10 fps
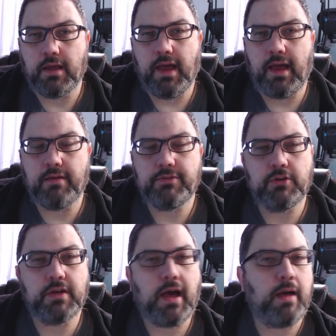
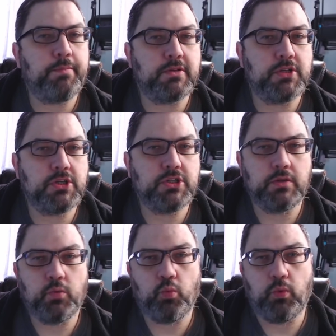heavier
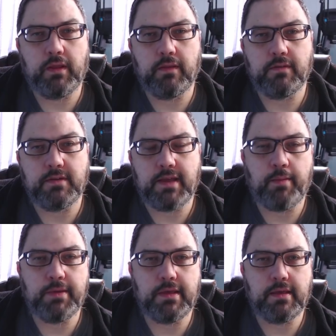competition with
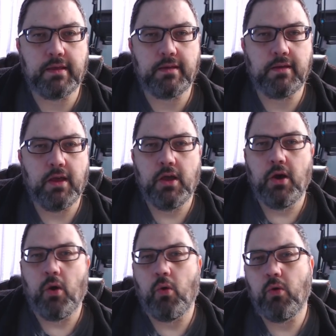Debian
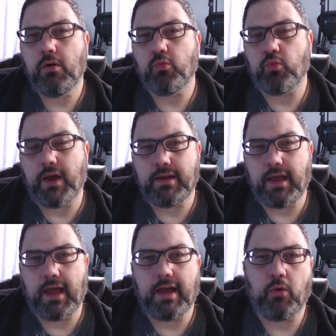or Red
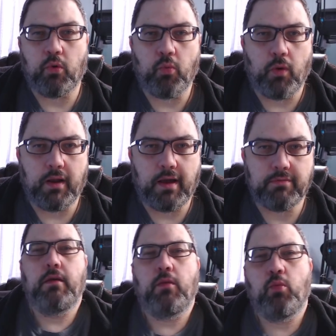Hat or
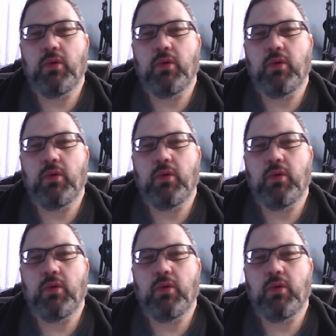whatever.